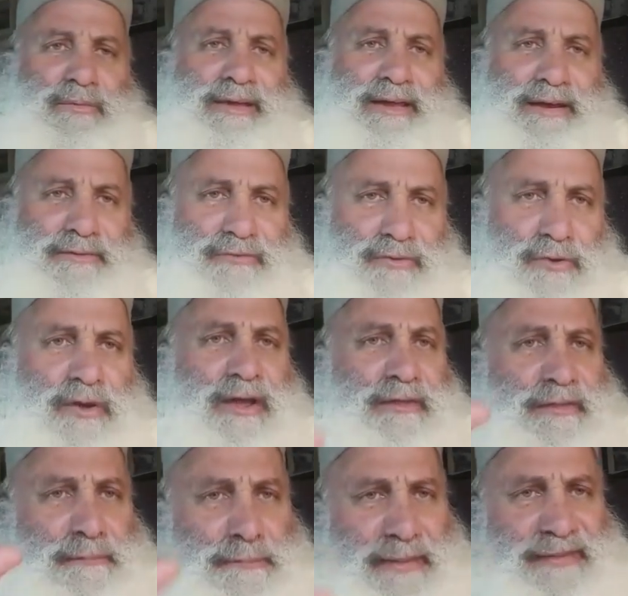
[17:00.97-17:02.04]
we got to do
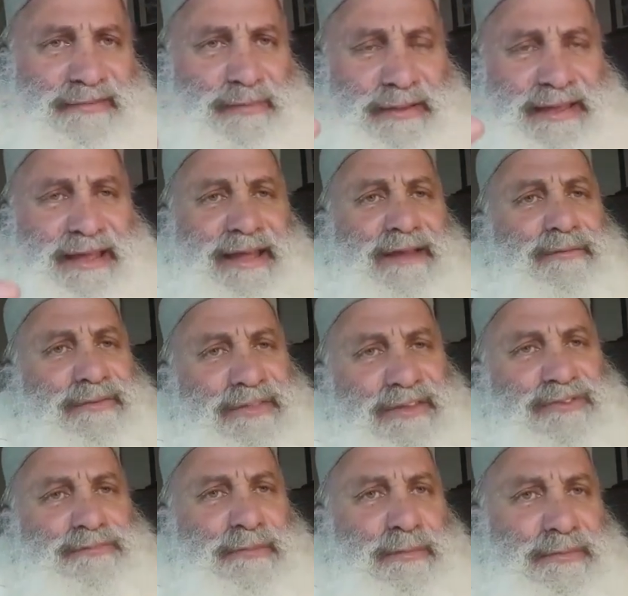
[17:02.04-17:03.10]
the best we can with
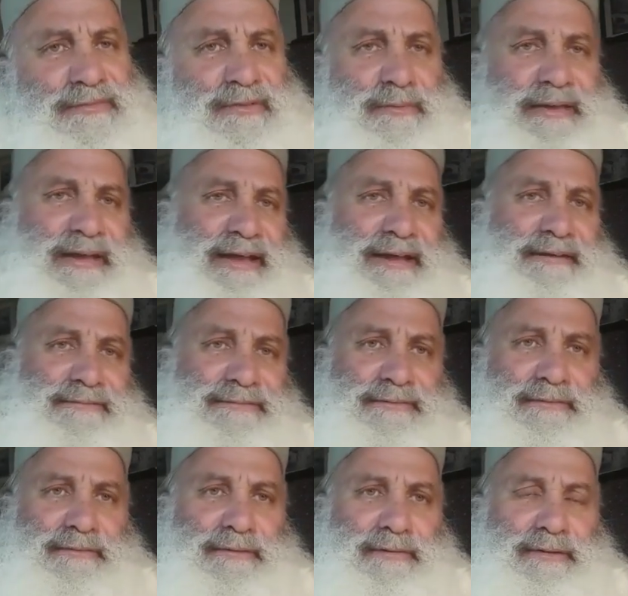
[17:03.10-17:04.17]
each moment that we have.
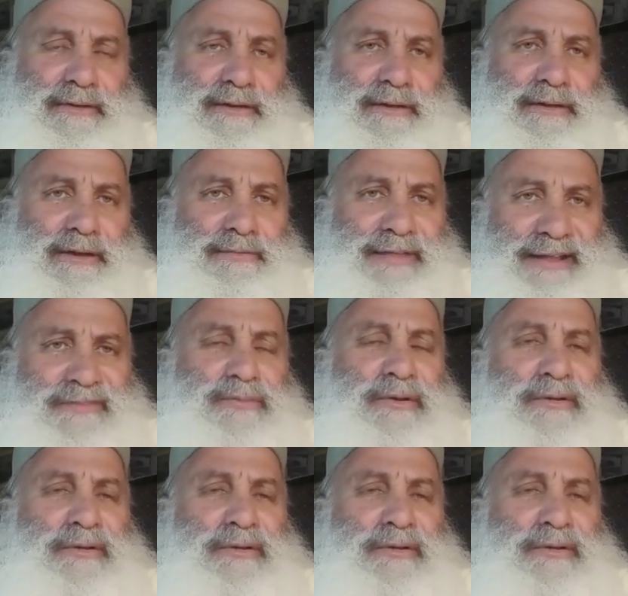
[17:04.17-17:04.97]
That's what